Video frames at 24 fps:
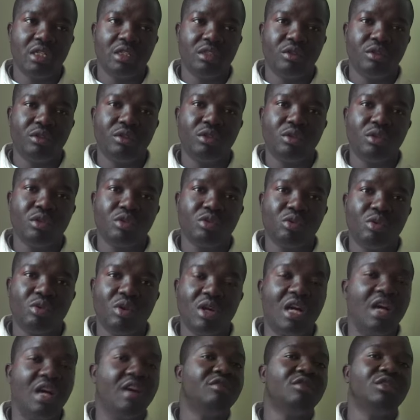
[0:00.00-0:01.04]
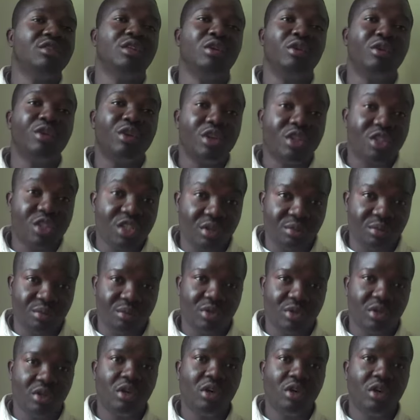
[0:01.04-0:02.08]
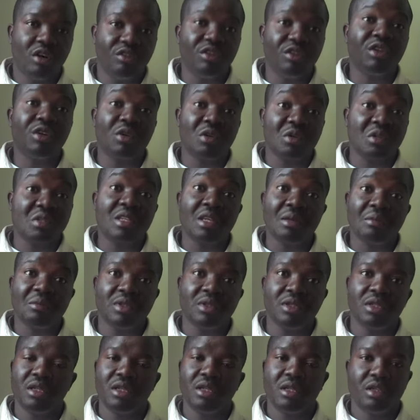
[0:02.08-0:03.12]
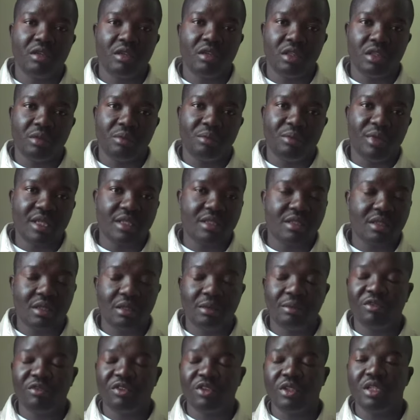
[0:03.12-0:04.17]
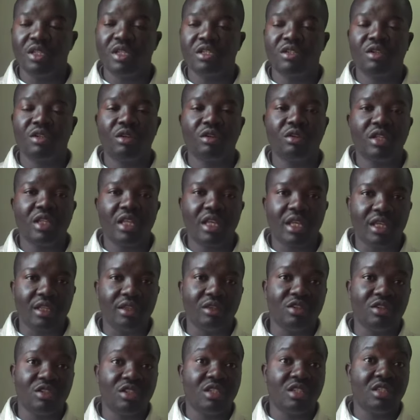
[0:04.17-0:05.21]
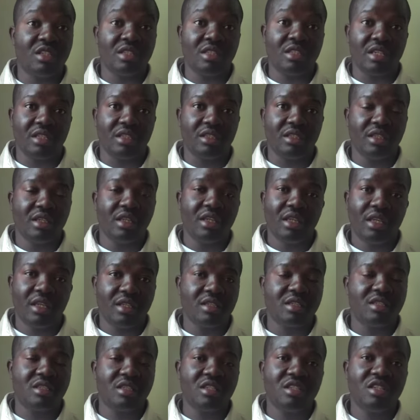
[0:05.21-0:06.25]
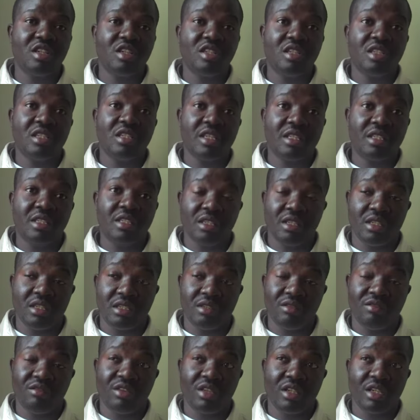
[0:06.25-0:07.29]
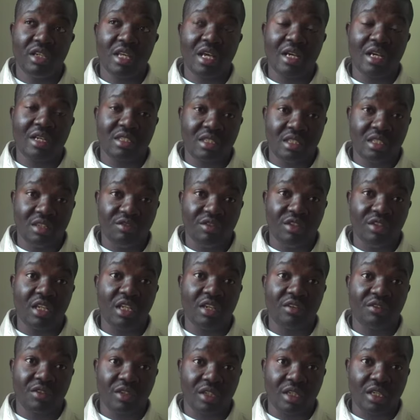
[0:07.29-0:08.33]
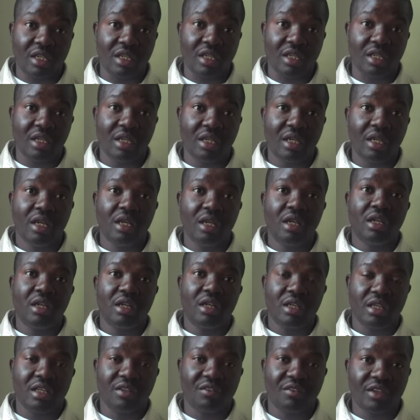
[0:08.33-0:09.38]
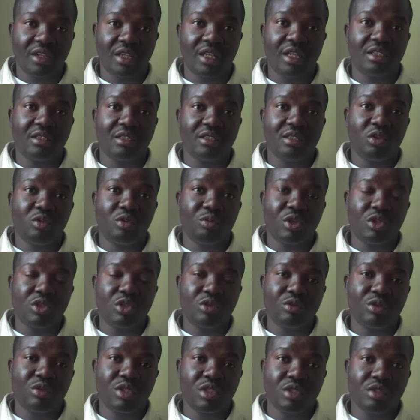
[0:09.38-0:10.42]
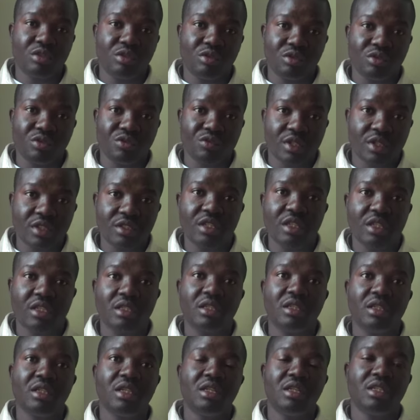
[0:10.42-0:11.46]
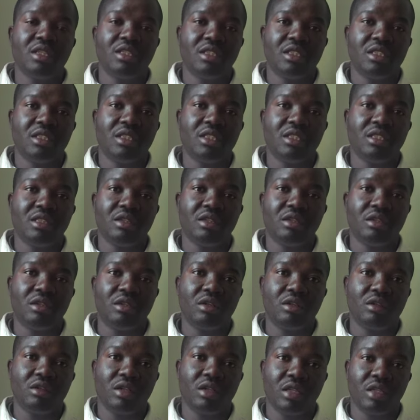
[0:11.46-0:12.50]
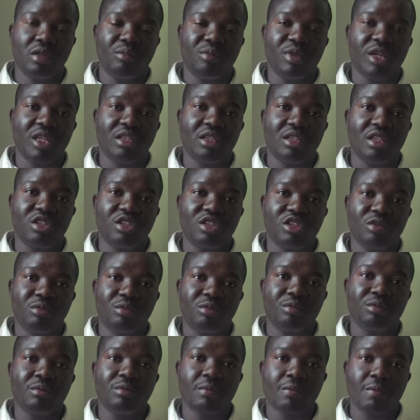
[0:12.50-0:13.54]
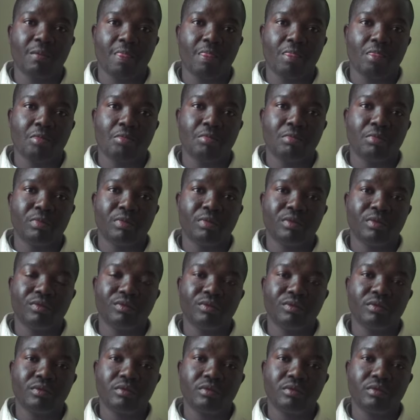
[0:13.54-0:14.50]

those who have the ownership of the concept, Bethlehem Foundation and GTZ. And since GTZ is very active in Africa, I find that it's an opportunity to strengthen this partnership. So